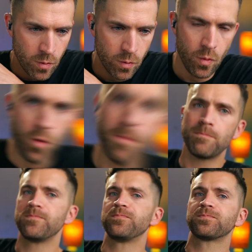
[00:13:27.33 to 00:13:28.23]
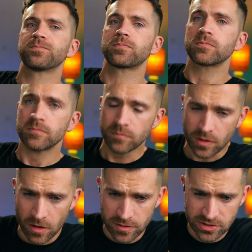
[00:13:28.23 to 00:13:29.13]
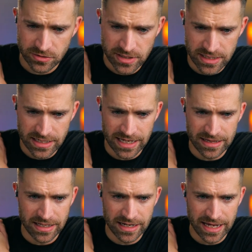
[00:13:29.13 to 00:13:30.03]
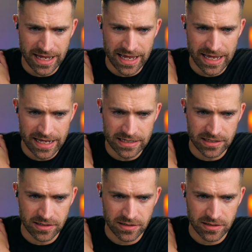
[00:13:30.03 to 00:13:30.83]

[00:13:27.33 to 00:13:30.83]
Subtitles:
on the screen, and then I add,